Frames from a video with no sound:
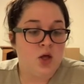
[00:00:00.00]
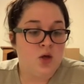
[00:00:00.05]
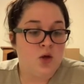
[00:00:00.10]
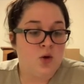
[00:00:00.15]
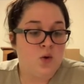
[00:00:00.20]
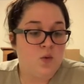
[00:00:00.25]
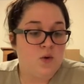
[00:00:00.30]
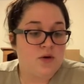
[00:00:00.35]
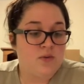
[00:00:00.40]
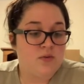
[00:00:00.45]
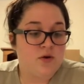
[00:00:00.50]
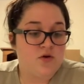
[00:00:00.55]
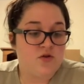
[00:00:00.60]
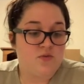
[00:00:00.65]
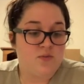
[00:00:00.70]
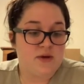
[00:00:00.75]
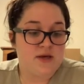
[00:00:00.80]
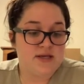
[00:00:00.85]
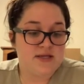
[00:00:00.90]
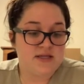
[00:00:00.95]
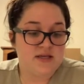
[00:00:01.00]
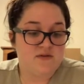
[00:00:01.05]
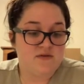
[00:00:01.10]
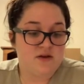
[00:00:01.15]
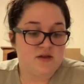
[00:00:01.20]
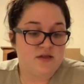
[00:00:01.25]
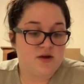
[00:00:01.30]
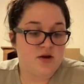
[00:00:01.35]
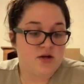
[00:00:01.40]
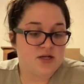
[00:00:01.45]
When both
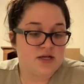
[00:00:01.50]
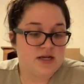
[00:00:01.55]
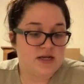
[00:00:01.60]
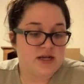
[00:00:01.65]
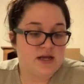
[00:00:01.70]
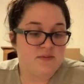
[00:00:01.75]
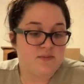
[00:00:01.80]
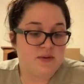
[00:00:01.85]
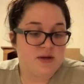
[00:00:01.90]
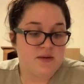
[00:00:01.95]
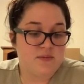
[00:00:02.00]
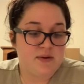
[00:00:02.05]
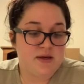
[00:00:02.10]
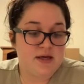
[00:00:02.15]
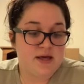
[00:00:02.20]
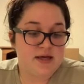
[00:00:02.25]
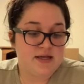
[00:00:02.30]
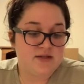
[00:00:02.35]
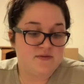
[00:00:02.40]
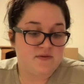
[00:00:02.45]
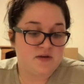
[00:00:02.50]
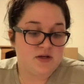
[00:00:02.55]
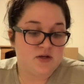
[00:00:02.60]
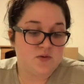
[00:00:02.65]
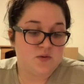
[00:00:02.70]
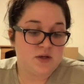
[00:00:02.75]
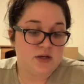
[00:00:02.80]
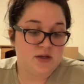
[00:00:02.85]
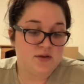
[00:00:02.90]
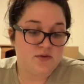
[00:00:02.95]
PCV13 and
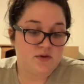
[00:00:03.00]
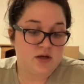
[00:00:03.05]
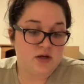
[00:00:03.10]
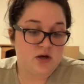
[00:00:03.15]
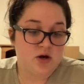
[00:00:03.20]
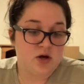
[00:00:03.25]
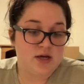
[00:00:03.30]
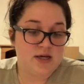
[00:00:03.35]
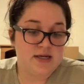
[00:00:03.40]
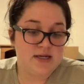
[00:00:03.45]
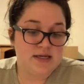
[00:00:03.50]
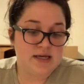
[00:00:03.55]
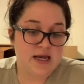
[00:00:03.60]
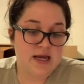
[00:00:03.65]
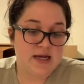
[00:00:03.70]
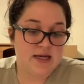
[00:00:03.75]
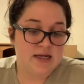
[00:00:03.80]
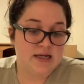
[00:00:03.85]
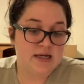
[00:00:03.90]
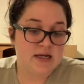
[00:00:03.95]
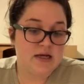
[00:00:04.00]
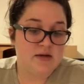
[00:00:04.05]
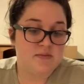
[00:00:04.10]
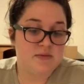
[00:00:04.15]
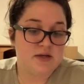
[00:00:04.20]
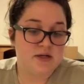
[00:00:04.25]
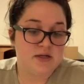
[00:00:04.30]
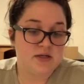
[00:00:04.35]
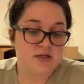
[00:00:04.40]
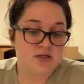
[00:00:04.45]
PPSV23 are indicated,
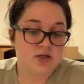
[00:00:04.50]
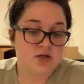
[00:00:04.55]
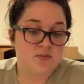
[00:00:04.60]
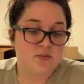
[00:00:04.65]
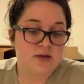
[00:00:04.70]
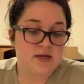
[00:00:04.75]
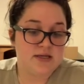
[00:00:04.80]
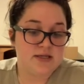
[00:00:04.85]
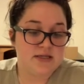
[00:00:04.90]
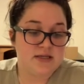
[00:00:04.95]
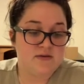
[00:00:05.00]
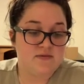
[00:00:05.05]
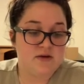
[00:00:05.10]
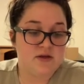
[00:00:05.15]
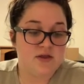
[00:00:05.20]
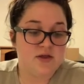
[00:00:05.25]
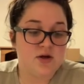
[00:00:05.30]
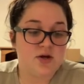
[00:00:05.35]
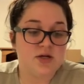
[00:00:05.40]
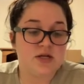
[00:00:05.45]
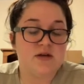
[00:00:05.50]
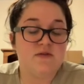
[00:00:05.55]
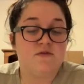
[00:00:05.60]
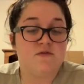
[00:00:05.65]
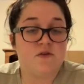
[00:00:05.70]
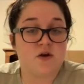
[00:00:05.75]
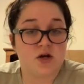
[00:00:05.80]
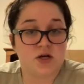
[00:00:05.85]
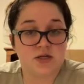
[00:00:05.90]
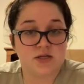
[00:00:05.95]
administer PCV13
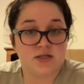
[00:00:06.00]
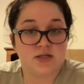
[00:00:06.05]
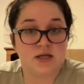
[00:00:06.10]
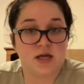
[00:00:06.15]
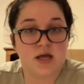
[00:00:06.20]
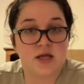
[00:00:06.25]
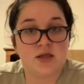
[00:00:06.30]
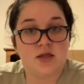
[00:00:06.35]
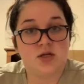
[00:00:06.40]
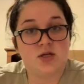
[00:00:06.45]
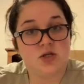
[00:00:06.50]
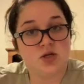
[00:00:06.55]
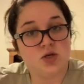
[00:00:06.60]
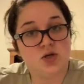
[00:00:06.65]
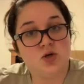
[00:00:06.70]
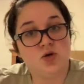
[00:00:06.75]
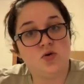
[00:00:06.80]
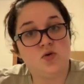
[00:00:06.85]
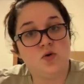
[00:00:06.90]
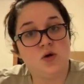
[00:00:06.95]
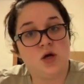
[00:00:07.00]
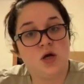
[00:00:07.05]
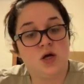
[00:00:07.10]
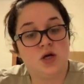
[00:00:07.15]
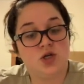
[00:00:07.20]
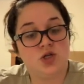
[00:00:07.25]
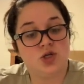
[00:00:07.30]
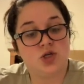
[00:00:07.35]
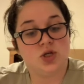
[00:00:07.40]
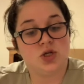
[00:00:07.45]
first, and the 2
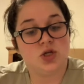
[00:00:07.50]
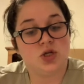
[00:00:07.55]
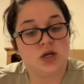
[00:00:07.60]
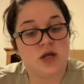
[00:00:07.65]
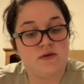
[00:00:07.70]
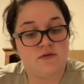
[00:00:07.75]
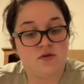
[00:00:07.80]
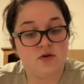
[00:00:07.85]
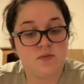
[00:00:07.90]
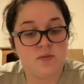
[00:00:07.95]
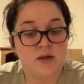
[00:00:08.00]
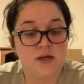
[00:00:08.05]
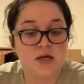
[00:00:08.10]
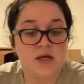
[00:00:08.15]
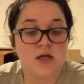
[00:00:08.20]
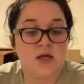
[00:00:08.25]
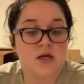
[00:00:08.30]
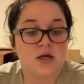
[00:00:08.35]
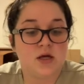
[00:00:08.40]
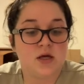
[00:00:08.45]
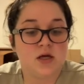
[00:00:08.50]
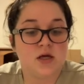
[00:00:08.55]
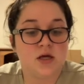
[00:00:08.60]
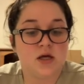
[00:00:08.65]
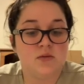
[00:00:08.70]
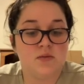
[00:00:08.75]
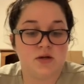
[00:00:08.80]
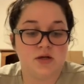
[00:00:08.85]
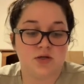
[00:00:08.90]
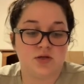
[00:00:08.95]
should never be
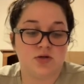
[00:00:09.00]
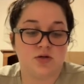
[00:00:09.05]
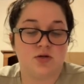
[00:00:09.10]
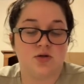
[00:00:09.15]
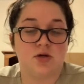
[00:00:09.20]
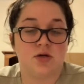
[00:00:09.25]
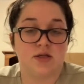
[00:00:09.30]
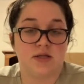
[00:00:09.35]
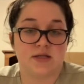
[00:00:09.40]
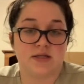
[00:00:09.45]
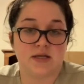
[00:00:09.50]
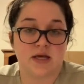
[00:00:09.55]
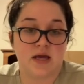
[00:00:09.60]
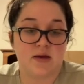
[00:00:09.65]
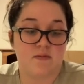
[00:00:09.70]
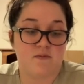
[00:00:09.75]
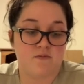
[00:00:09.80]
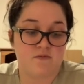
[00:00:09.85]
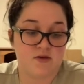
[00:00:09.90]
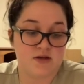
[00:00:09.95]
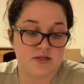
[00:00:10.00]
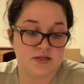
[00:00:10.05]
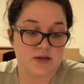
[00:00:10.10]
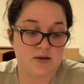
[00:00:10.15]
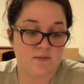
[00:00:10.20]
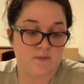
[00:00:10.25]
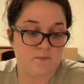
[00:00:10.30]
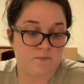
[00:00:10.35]
administered during the same visit.